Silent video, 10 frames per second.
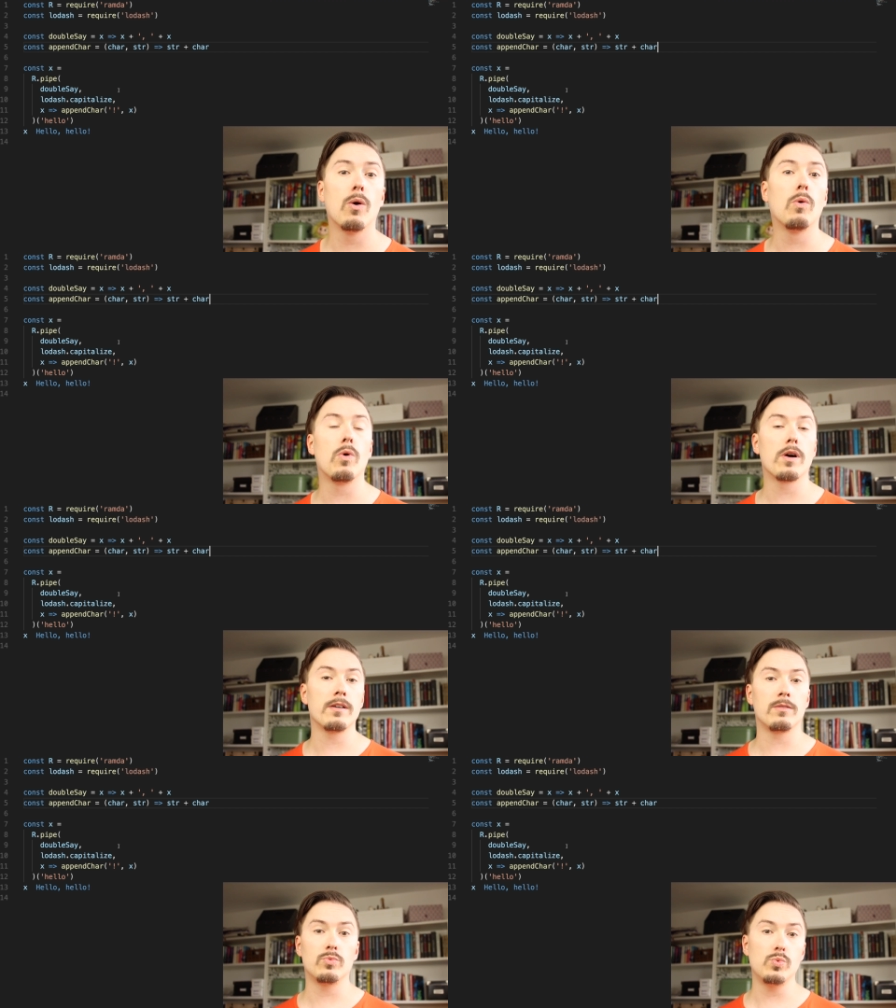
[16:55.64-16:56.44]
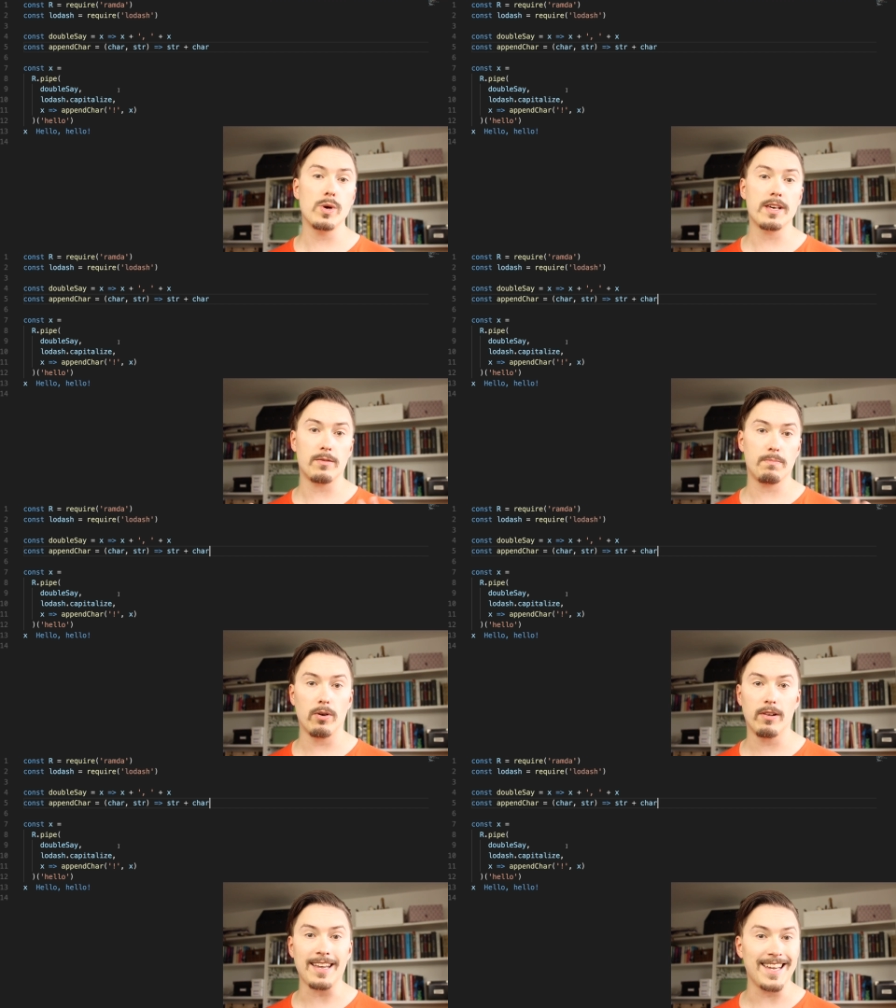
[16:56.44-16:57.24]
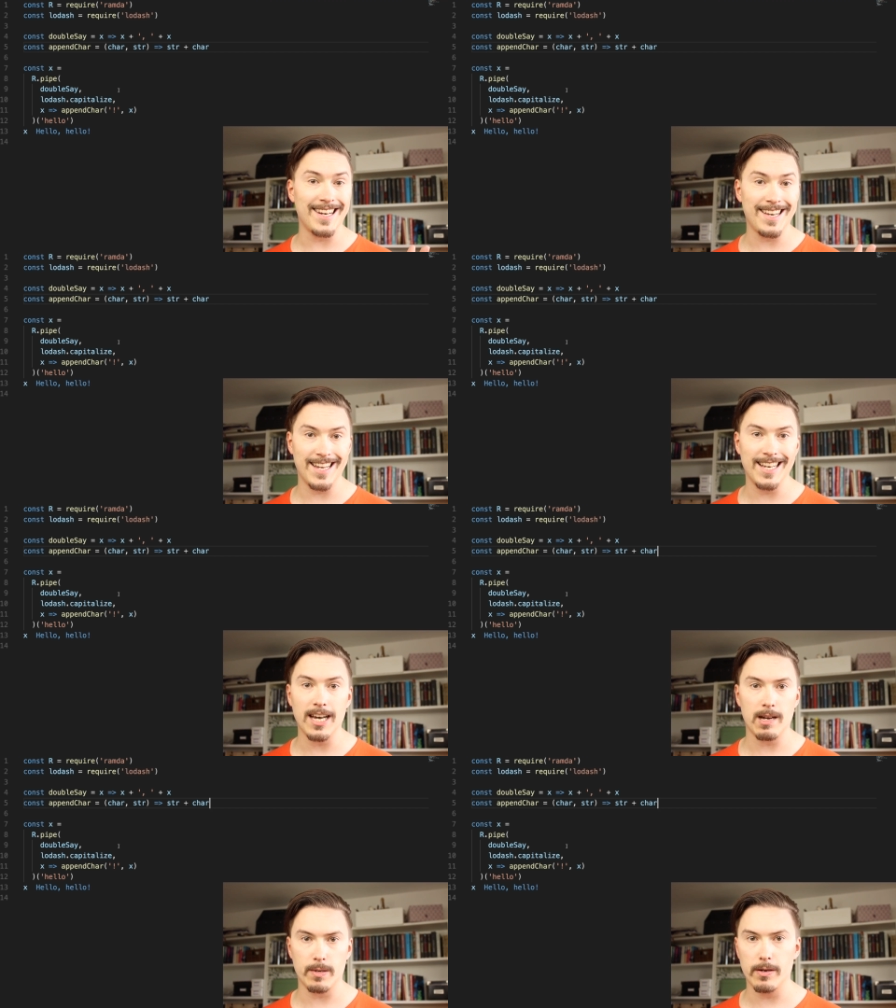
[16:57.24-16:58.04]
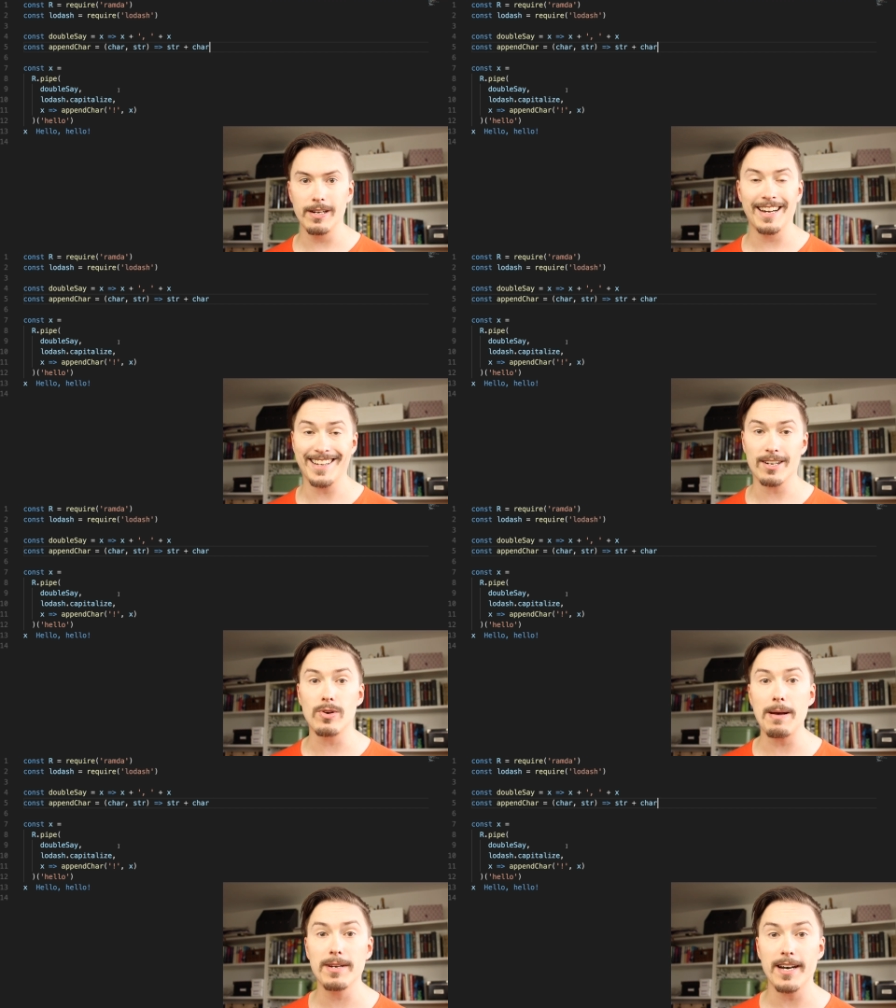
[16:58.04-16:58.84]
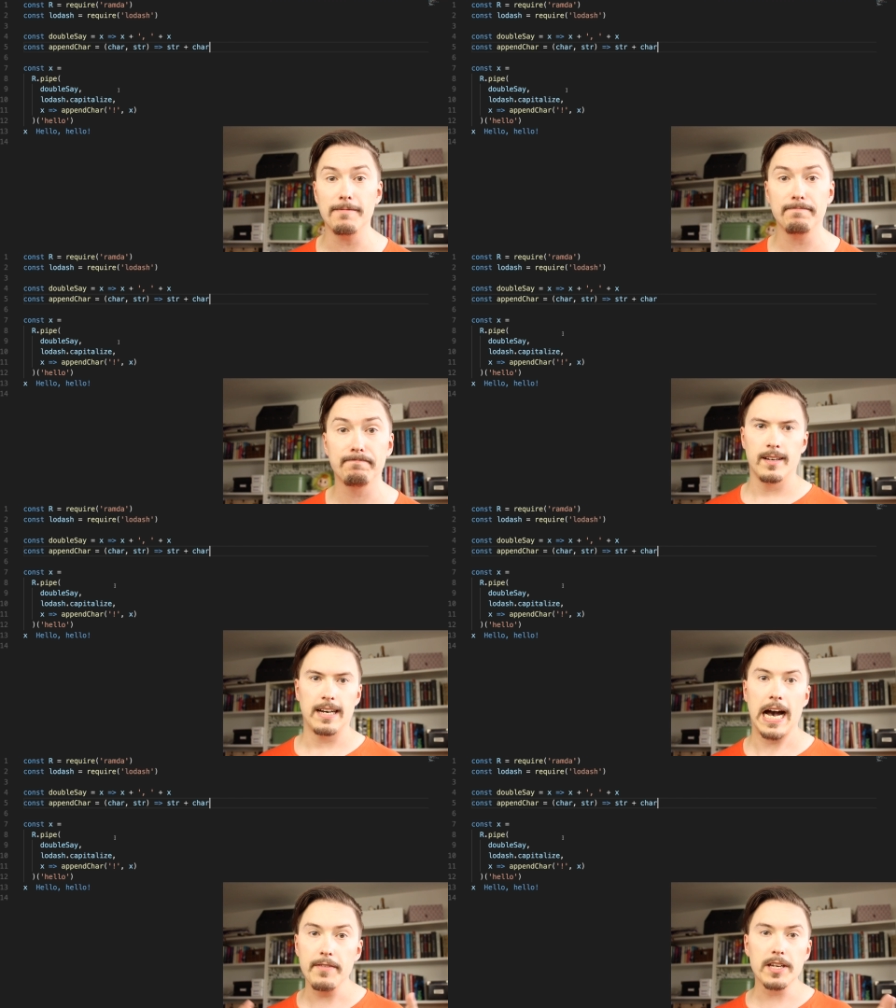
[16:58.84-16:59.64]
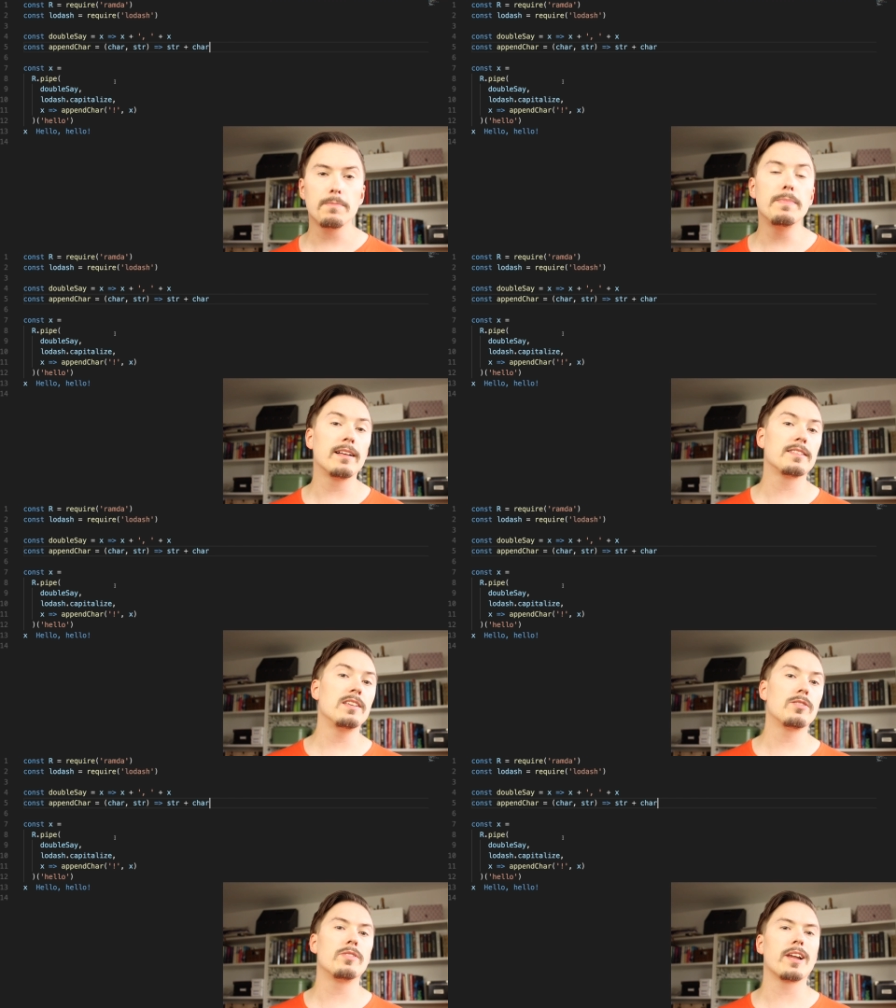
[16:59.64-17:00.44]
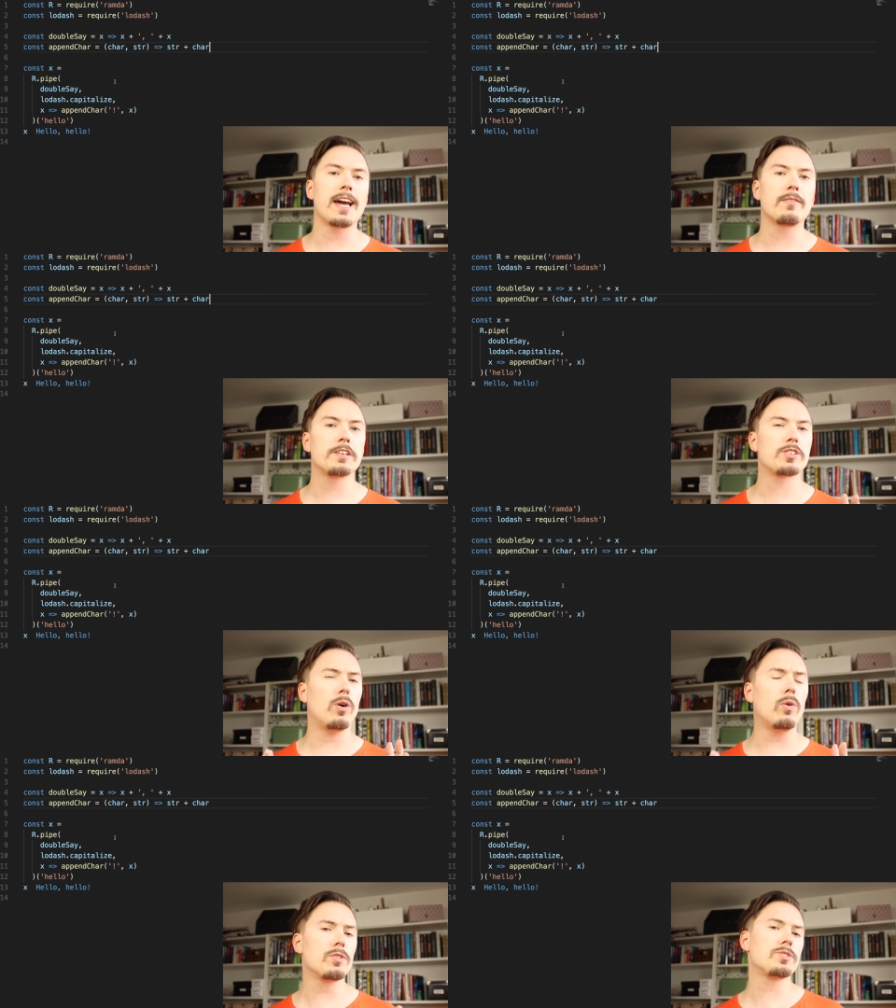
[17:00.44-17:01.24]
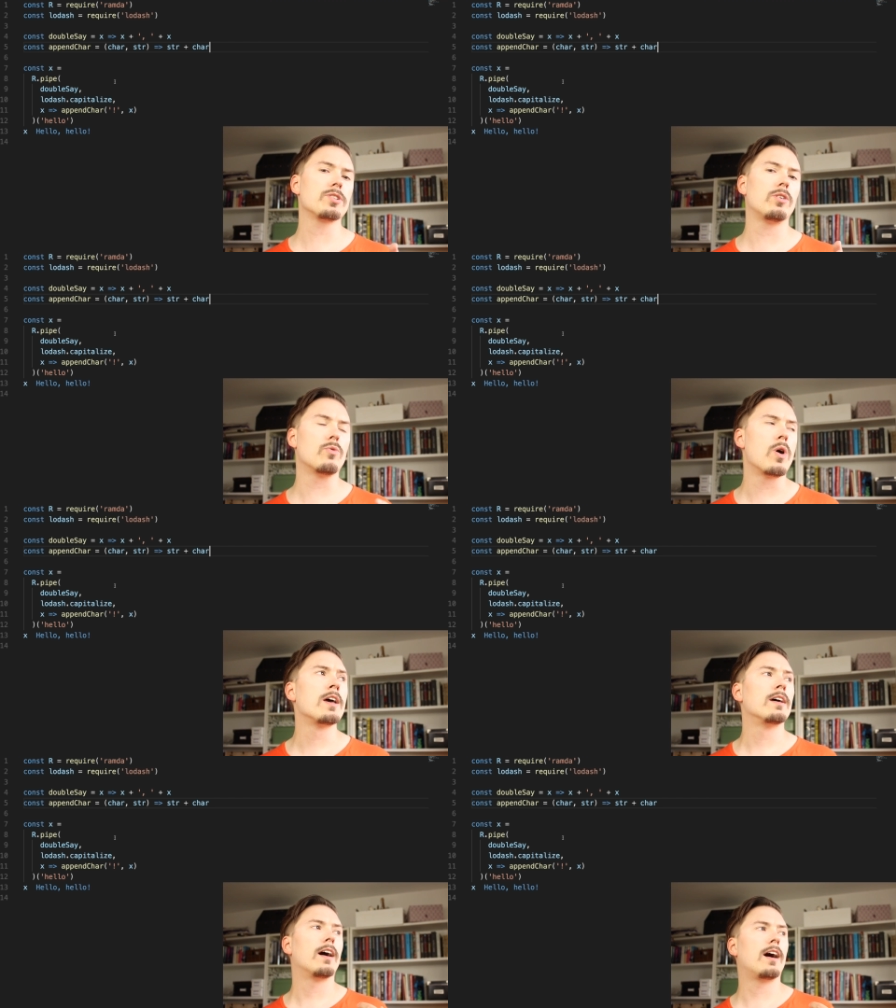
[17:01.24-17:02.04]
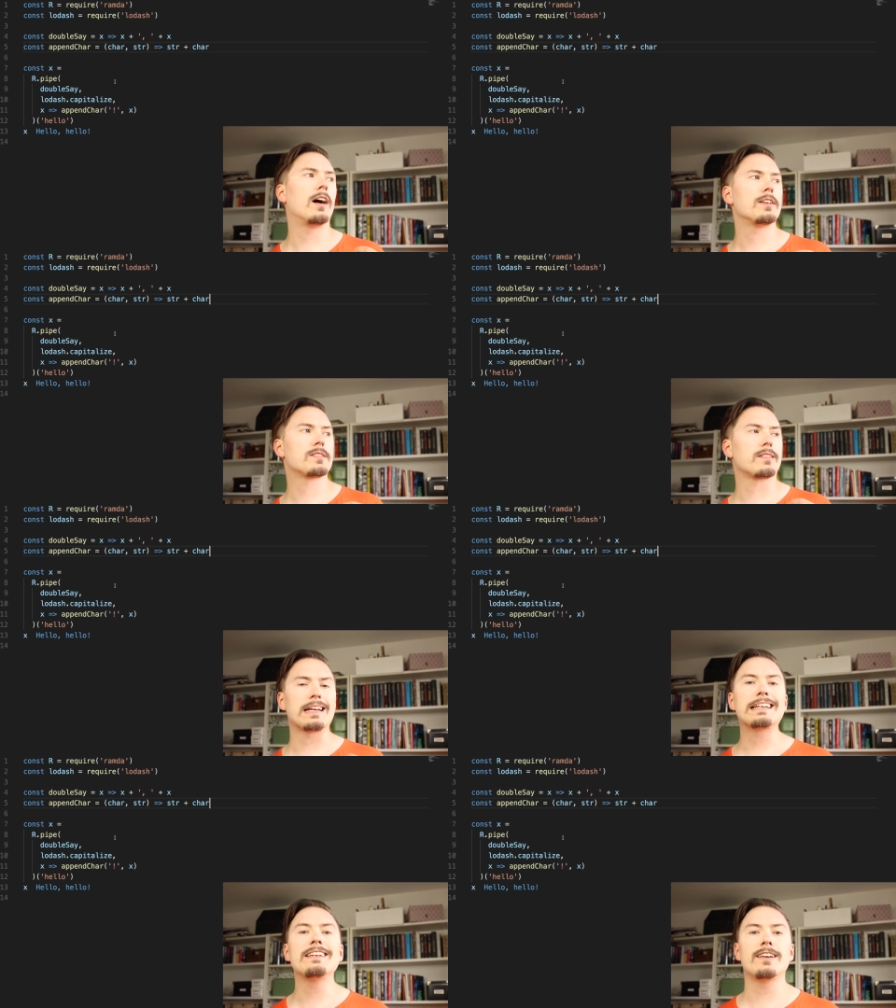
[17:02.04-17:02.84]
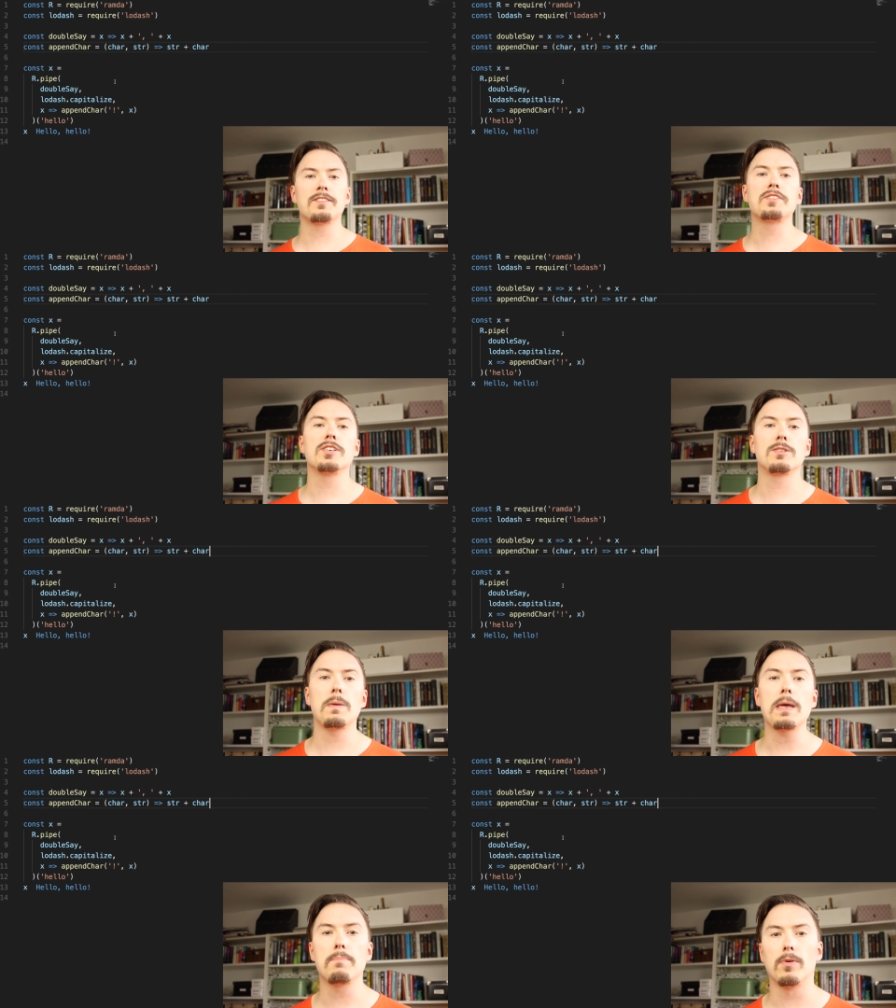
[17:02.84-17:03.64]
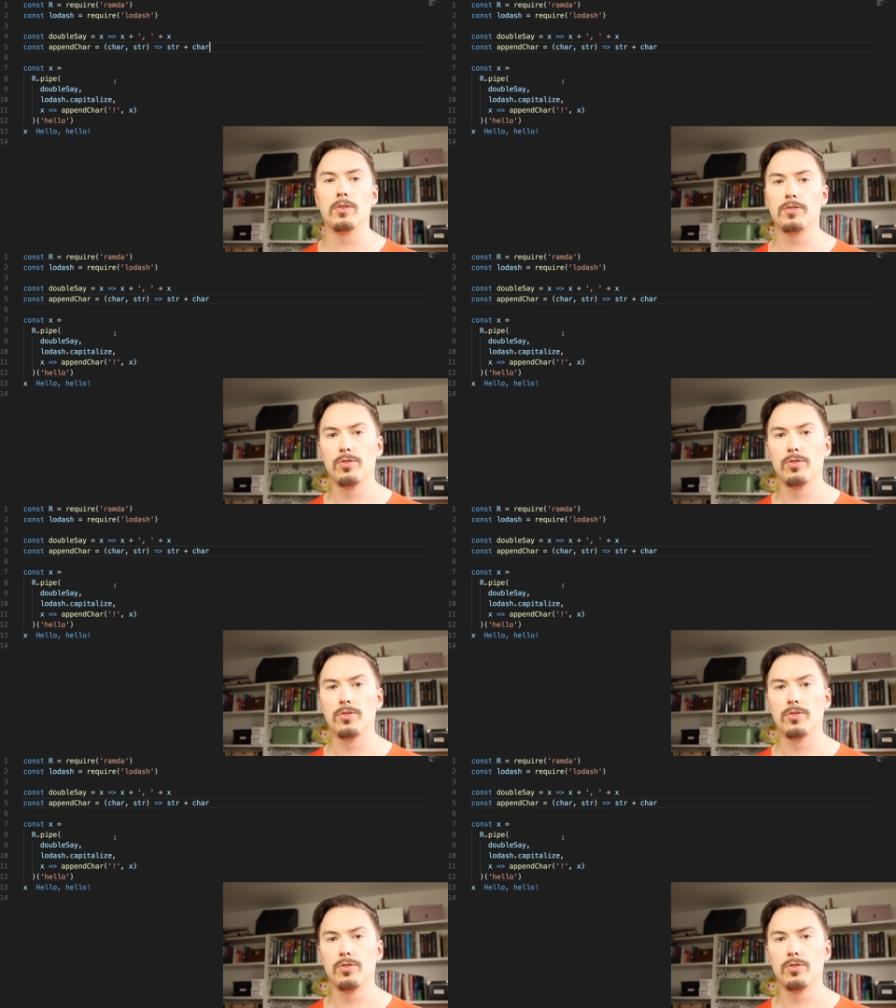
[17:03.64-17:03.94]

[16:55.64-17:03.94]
or without pulling in a library like Ramda. Having it built into the language also slightly nudges people